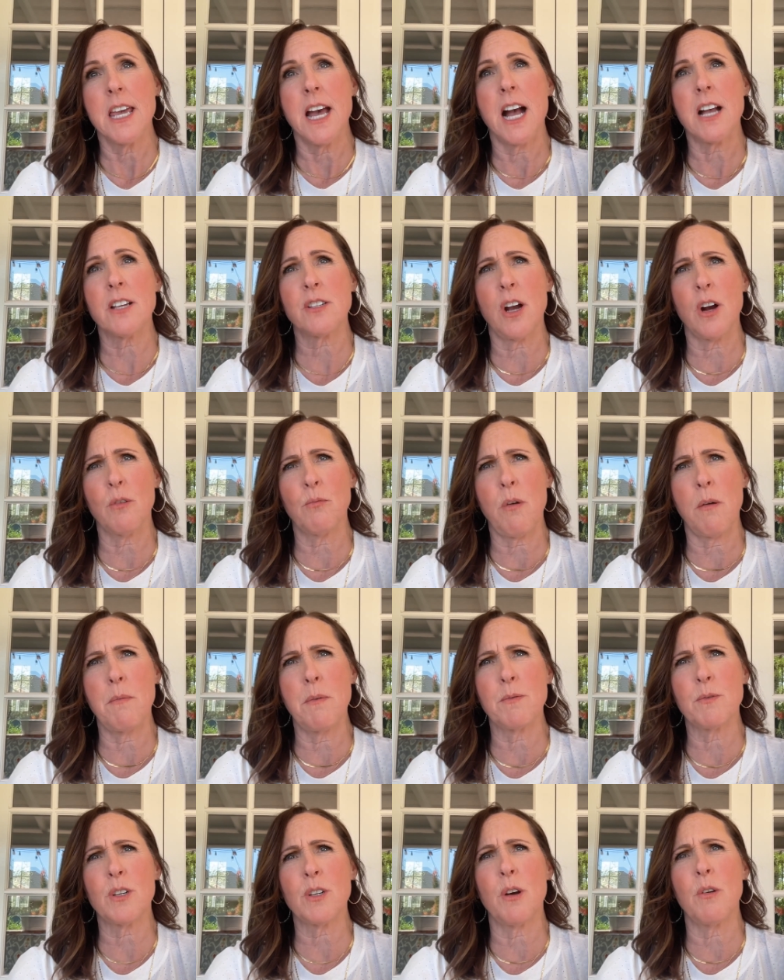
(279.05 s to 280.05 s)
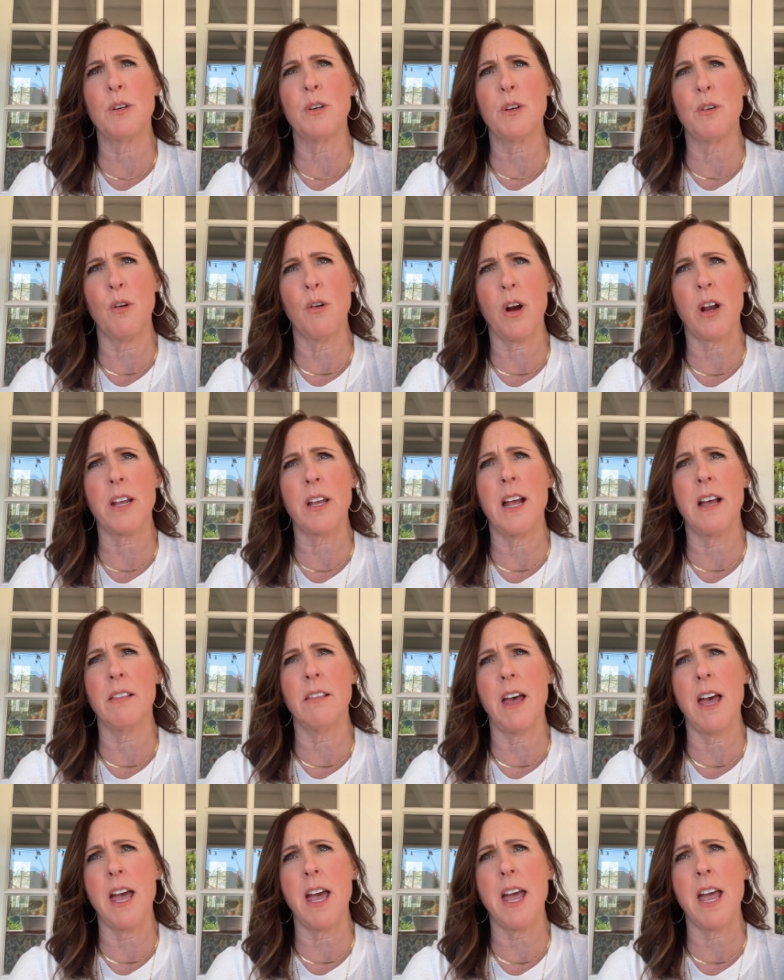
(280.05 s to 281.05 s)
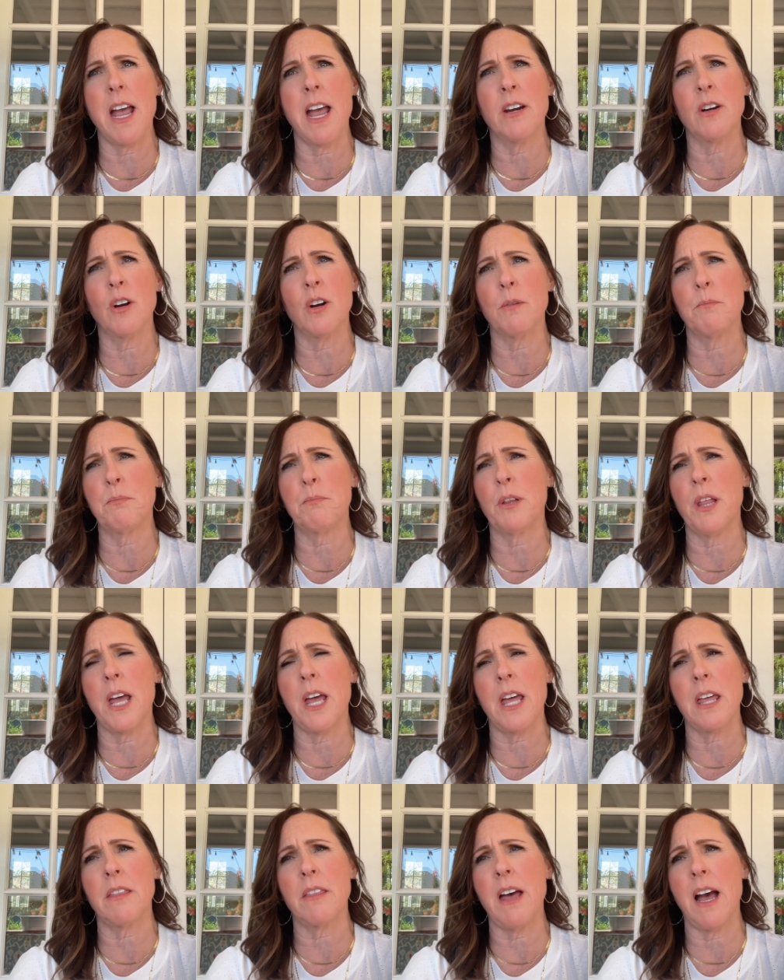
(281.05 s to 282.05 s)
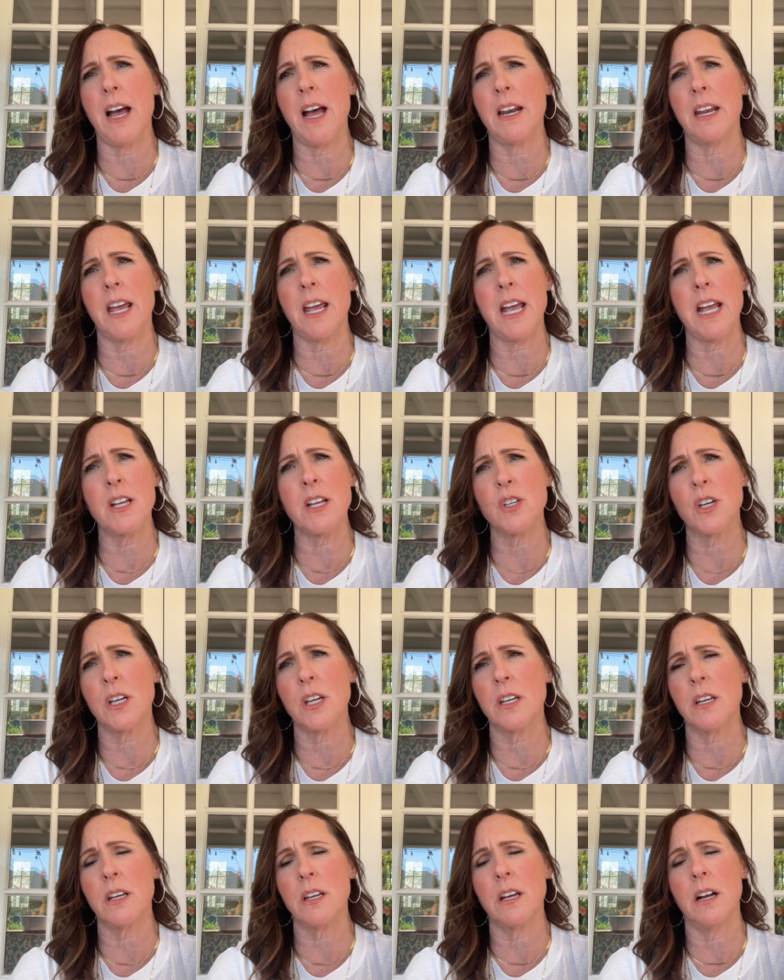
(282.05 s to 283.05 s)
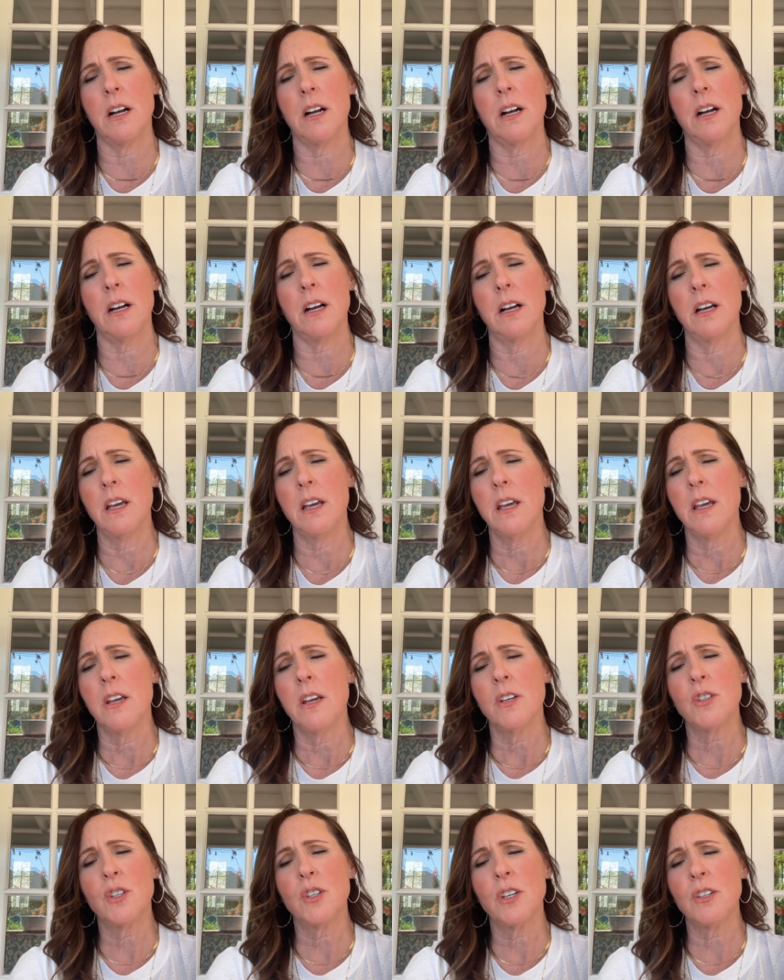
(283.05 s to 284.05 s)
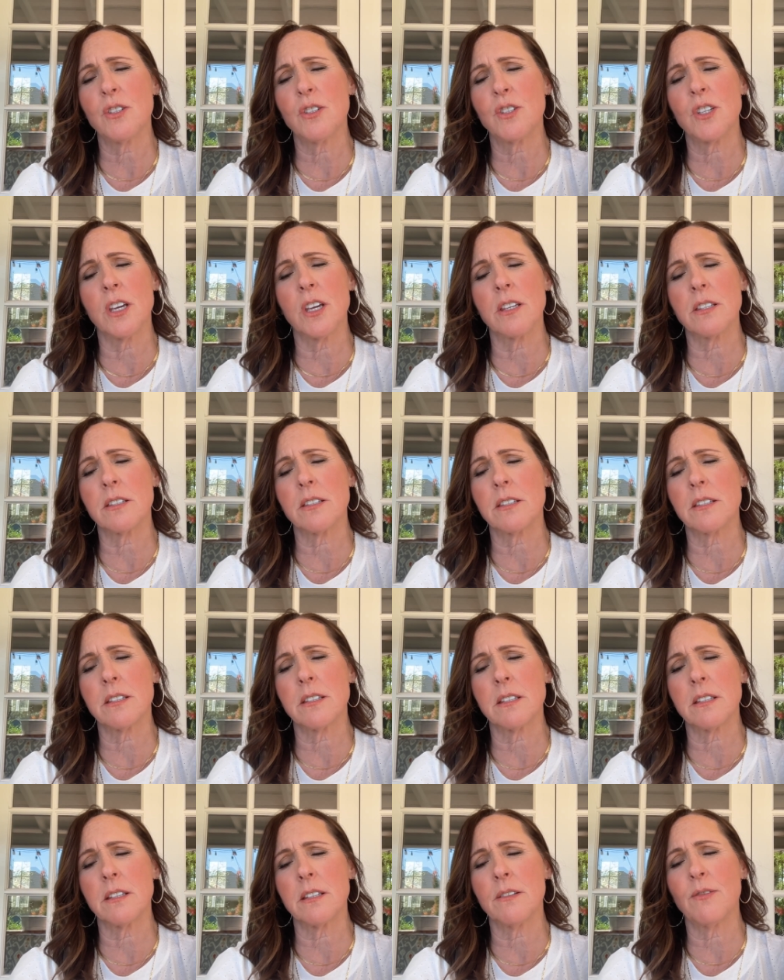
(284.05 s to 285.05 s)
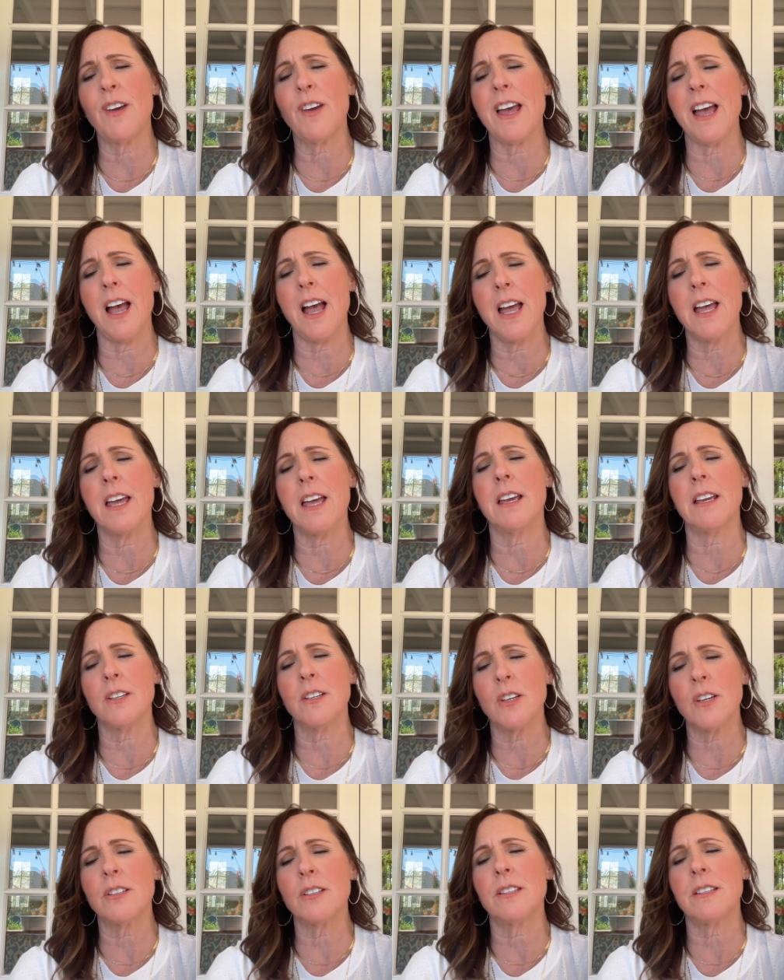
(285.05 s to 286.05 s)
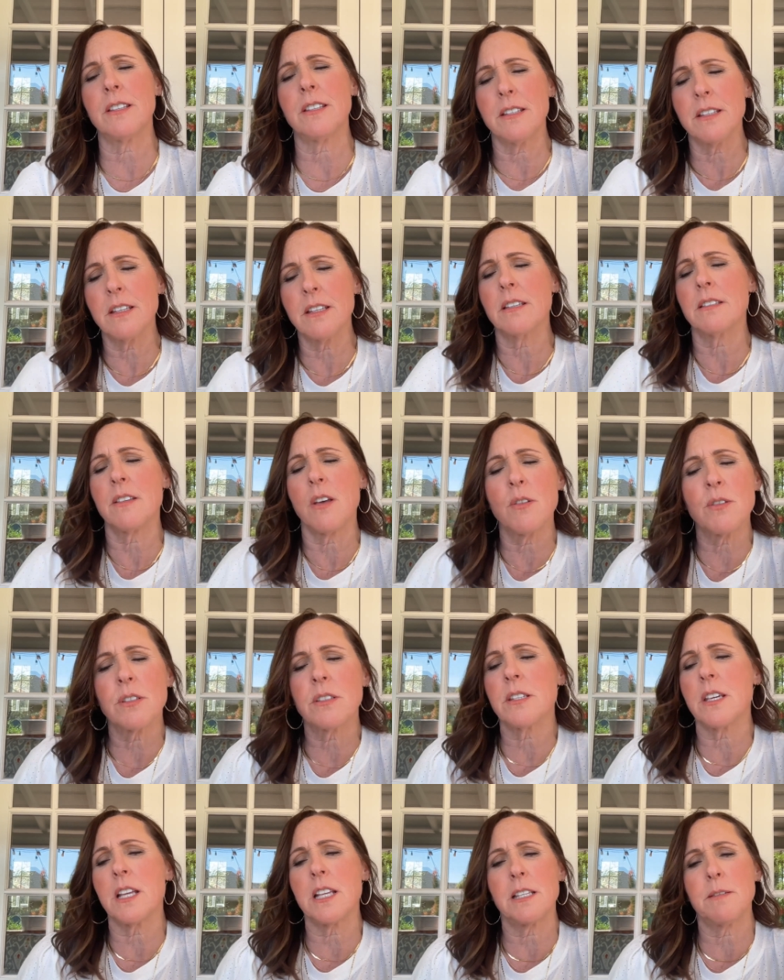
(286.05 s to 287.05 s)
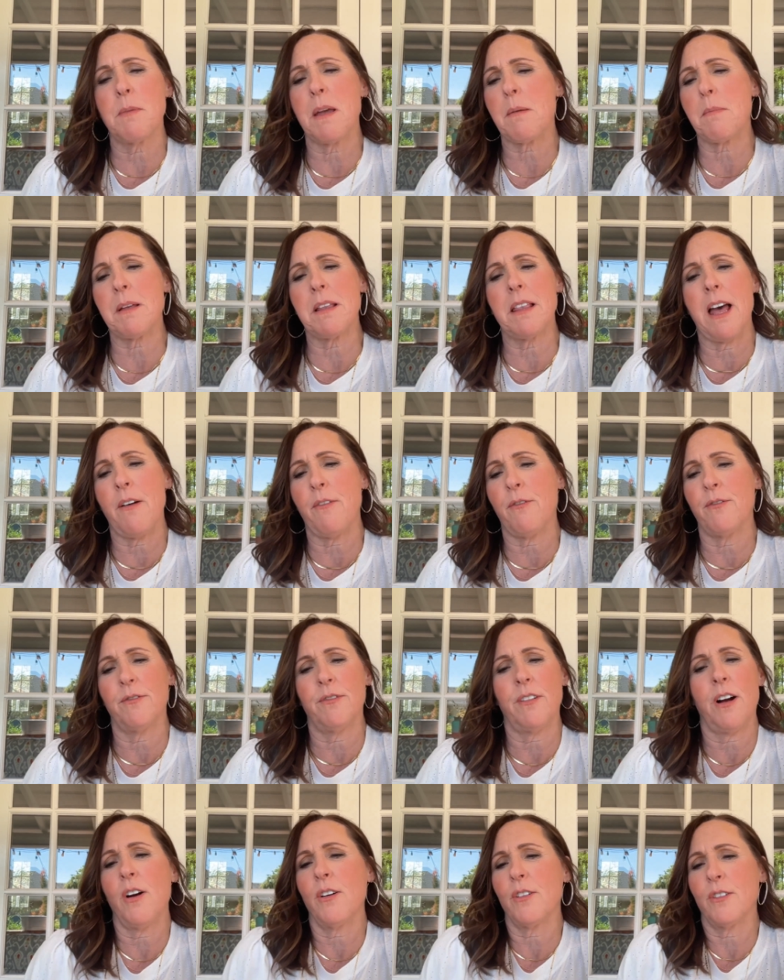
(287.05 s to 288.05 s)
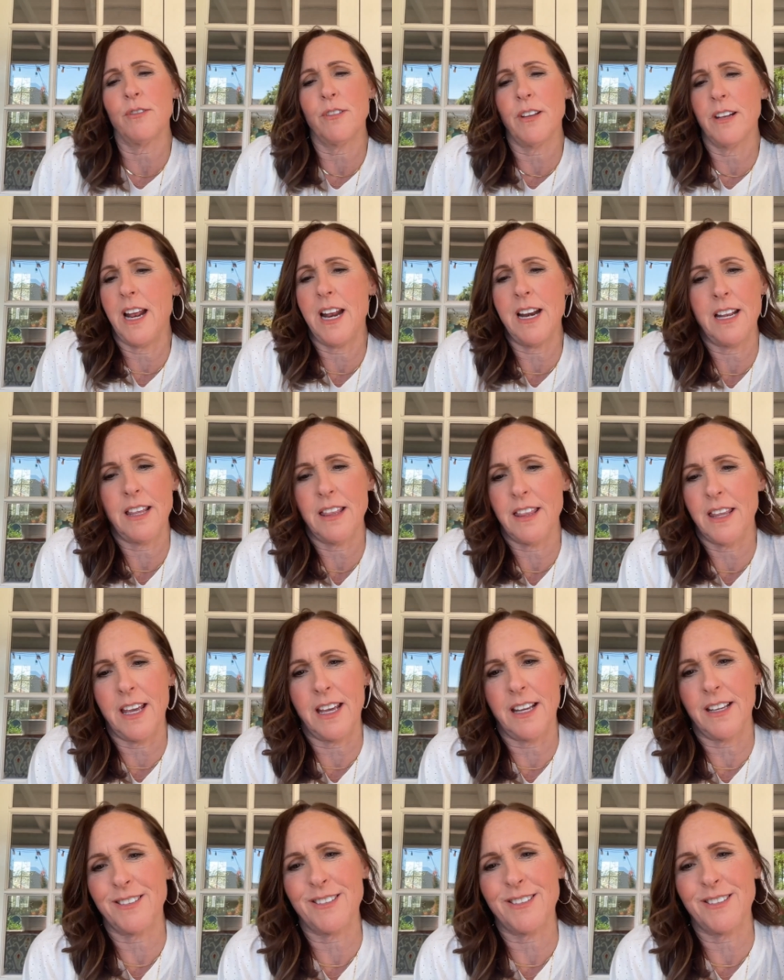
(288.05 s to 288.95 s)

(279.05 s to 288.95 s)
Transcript: I saw her one woman show in New York and LA, and her playing that agent. Uh, she is just It, those scenes make me laugh harder than anything.